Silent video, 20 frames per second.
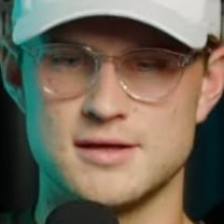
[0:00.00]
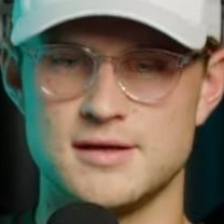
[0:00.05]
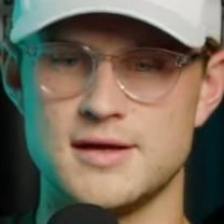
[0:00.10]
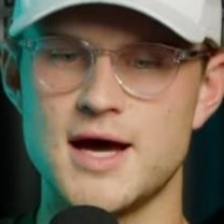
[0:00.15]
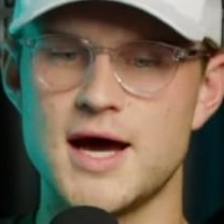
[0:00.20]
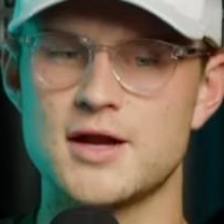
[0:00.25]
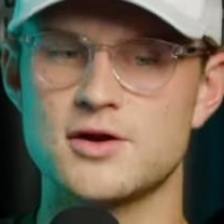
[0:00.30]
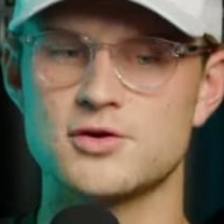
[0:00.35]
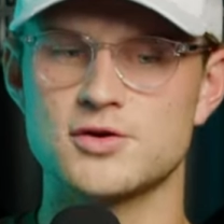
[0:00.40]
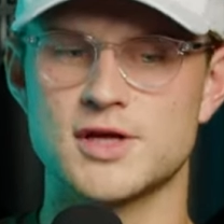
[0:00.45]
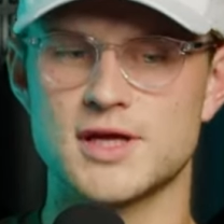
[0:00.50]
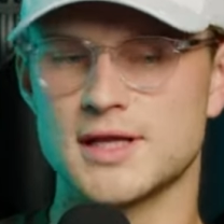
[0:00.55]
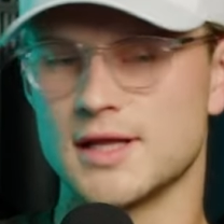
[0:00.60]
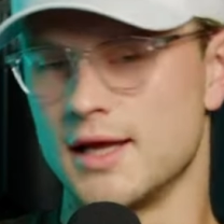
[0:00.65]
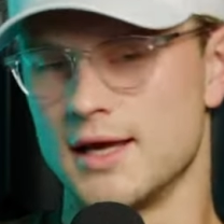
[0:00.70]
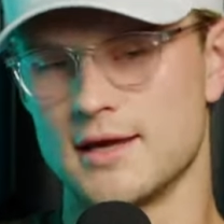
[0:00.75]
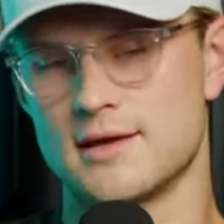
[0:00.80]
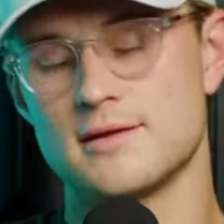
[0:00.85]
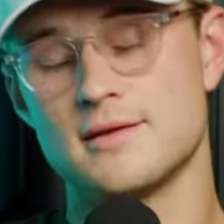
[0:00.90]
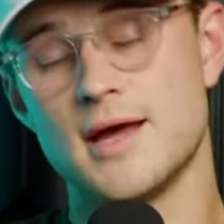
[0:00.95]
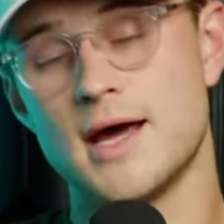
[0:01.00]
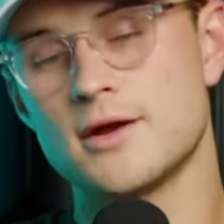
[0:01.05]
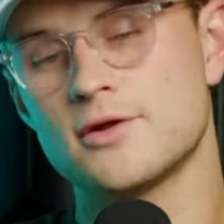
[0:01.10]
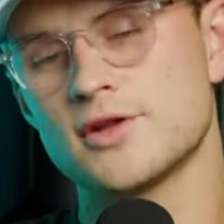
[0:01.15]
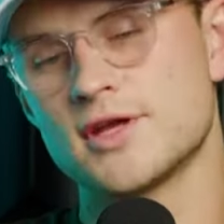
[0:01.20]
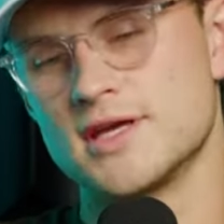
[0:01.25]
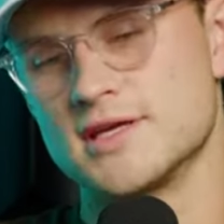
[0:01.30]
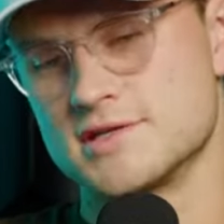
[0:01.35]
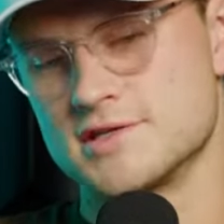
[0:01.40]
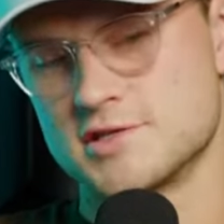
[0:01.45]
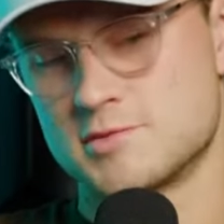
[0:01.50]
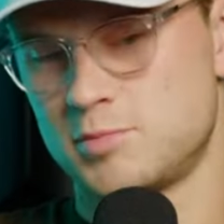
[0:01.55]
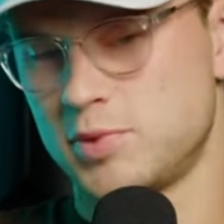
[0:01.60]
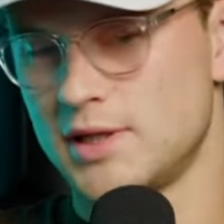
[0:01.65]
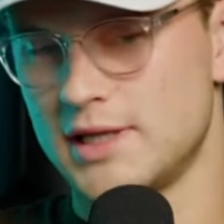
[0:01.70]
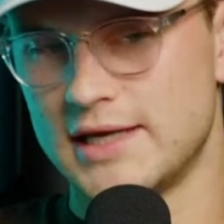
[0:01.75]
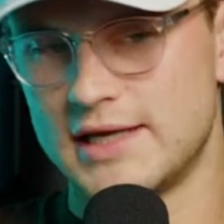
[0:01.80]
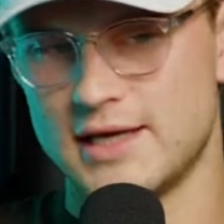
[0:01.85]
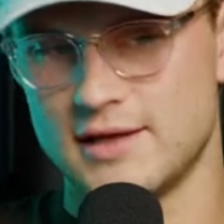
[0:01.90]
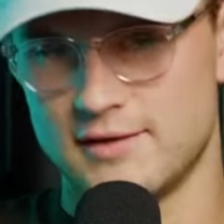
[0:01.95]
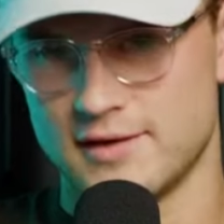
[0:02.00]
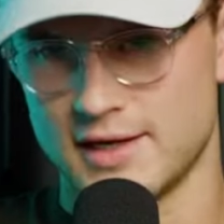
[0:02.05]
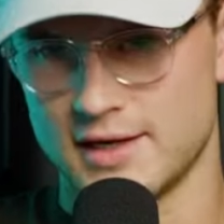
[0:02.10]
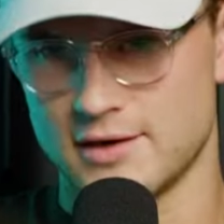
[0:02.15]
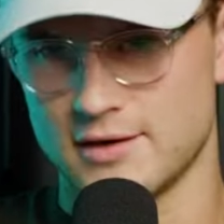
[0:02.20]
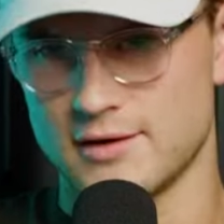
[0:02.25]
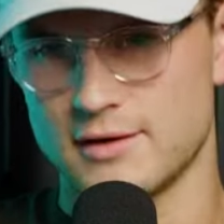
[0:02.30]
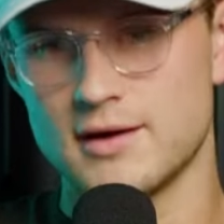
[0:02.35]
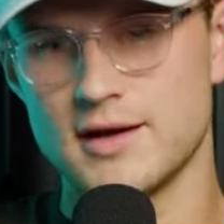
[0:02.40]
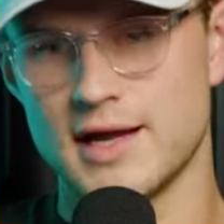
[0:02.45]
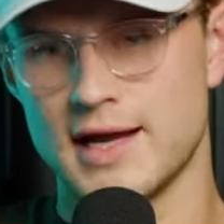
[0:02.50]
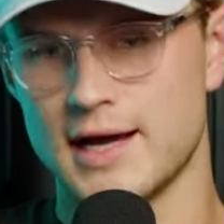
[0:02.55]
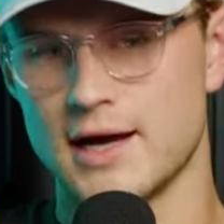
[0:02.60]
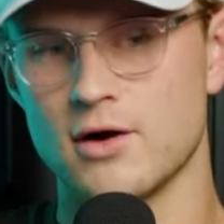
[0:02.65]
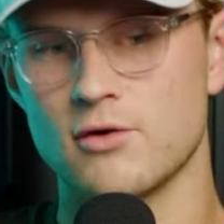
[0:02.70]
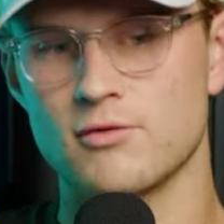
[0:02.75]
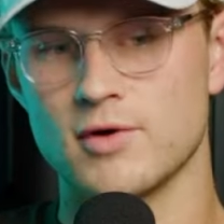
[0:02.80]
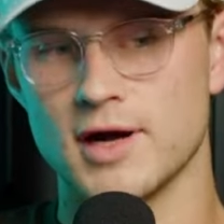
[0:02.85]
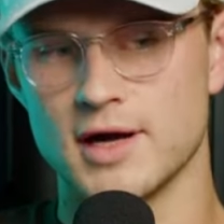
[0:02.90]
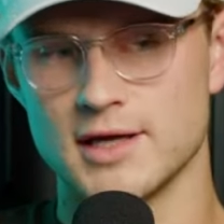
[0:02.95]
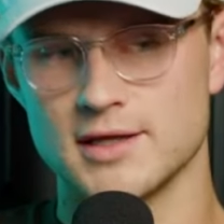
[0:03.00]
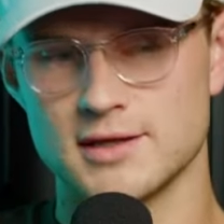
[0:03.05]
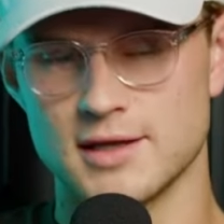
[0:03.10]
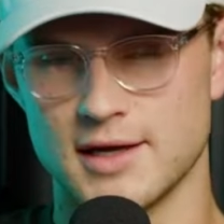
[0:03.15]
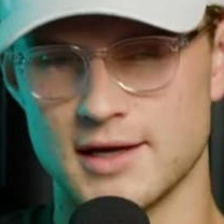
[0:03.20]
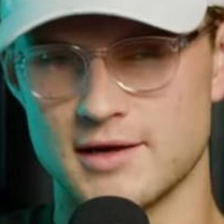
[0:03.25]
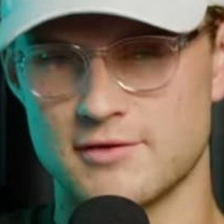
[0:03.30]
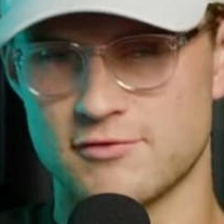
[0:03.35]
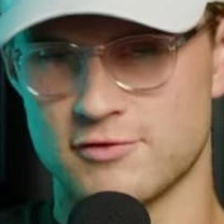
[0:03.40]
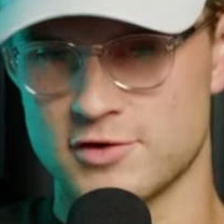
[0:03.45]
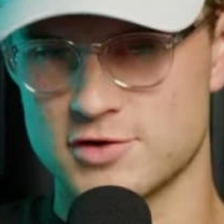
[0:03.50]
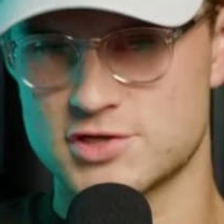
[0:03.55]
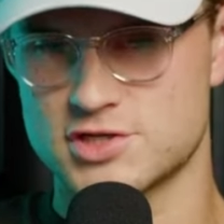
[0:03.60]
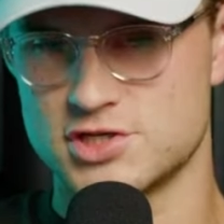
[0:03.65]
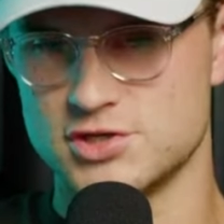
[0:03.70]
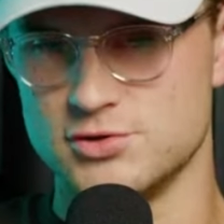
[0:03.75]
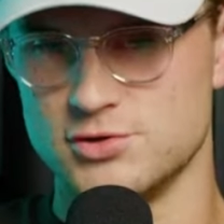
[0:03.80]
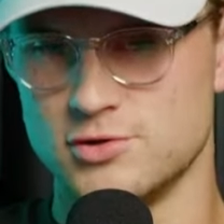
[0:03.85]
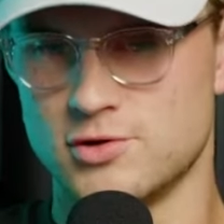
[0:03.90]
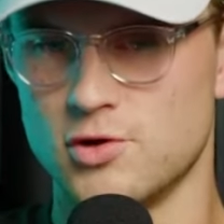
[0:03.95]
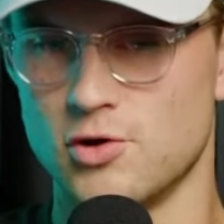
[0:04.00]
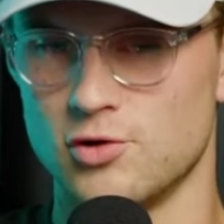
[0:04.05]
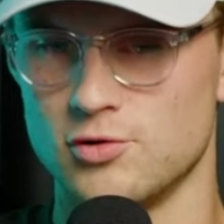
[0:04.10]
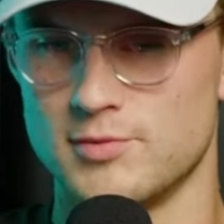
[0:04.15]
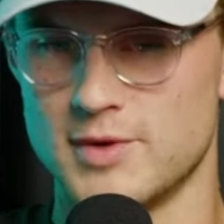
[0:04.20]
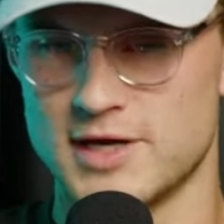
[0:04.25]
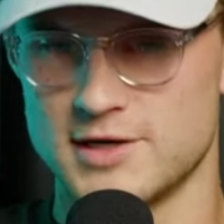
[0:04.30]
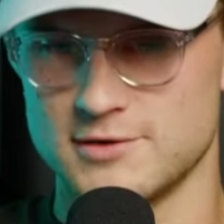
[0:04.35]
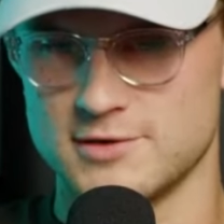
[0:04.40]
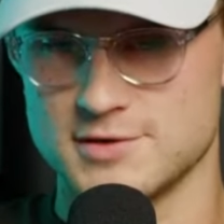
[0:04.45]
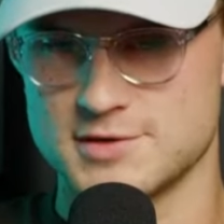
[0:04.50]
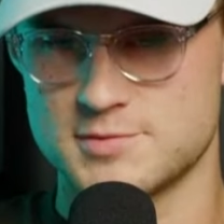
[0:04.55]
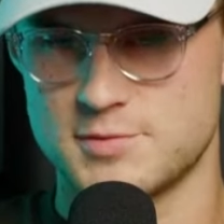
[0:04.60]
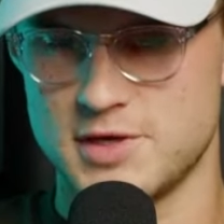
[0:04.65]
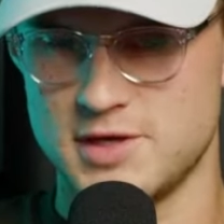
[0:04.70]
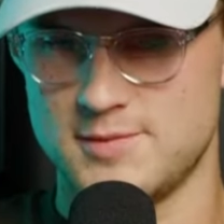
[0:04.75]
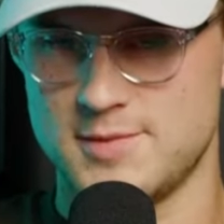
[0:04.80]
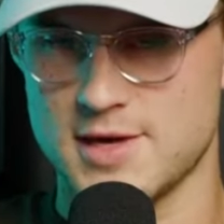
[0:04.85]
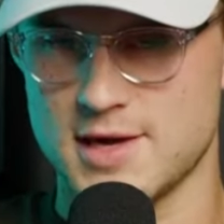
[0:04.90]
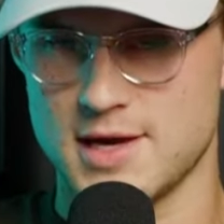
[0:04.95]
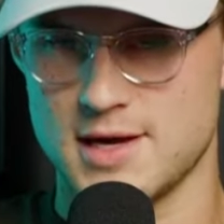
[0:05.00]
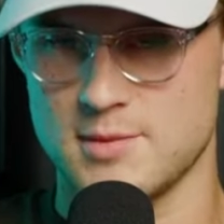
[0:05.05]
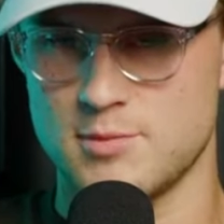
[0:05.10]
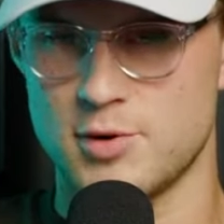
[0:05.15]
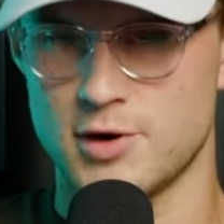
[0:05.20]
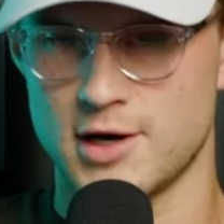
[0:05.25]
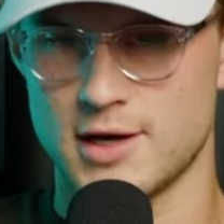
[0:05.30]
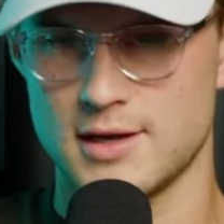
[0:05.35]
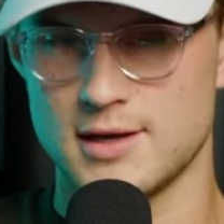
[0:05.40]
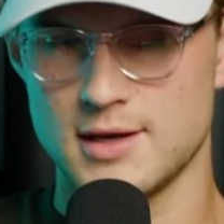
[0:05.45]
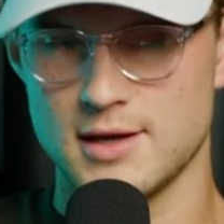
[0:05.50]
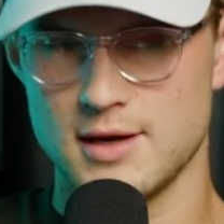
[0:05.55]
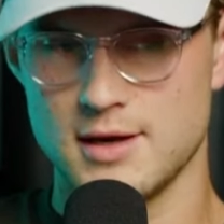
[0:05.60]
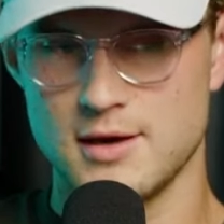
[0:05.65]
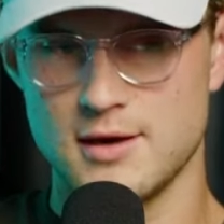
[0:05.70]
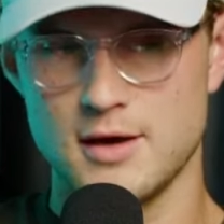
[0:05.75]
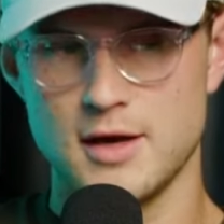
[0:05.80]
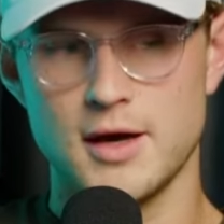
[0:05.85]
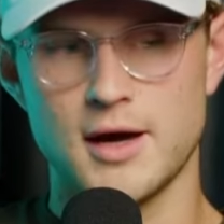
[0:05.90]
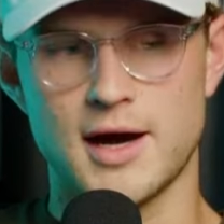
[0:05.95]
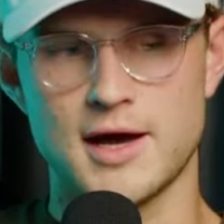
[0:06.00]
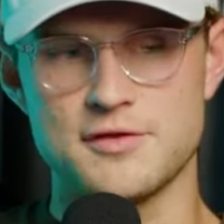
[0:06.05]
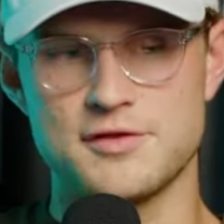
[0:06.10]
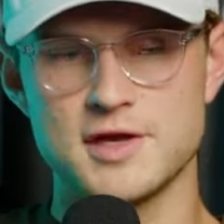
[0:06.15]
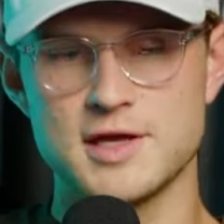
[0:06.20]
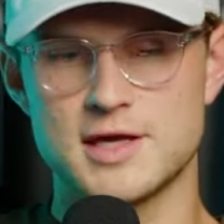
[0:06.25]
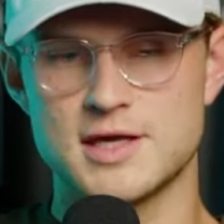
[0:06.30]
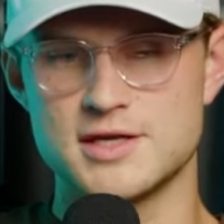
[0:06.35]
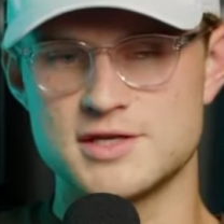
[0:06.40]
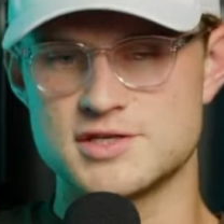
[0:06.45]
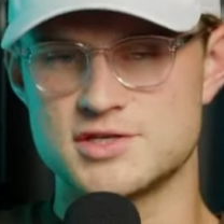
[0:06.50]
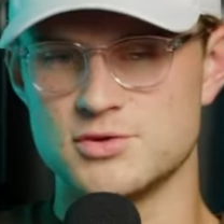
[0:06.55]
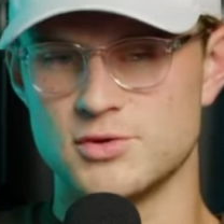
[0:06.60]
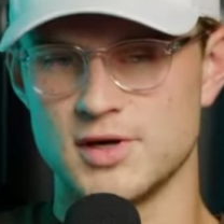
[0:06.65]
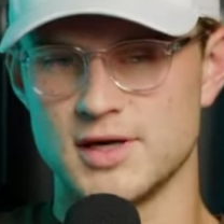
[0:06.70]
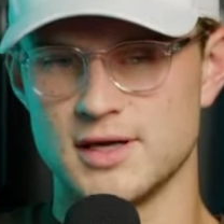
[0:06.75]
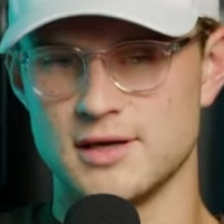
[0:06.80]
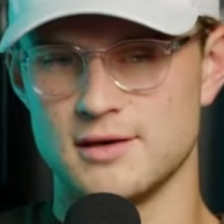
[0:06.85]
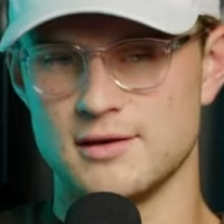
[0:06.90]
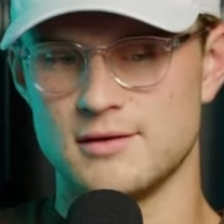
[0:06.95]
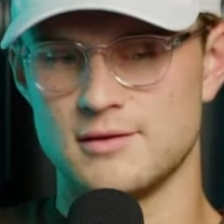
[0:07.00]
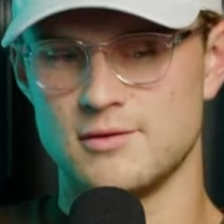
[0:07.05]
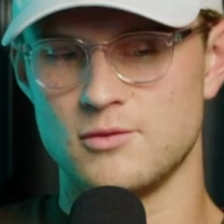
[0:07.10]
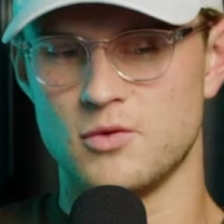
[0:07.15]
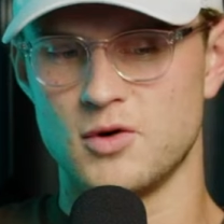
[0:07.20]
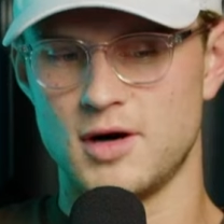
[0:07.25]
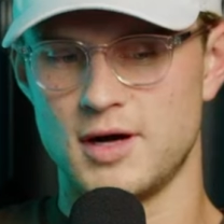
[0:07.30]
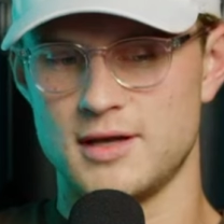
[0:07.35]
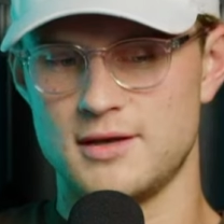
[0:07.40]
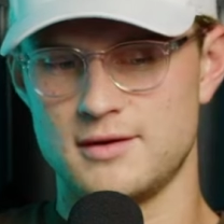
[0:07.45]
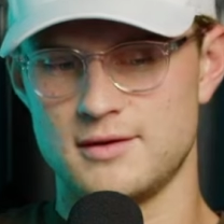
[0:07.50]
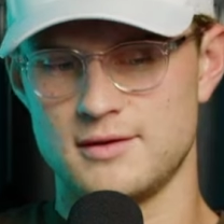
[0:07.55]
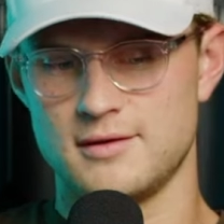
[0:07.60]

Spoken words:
Not only is his play there now, right? Like first 2 gold medals, PPA, but I think he's doing what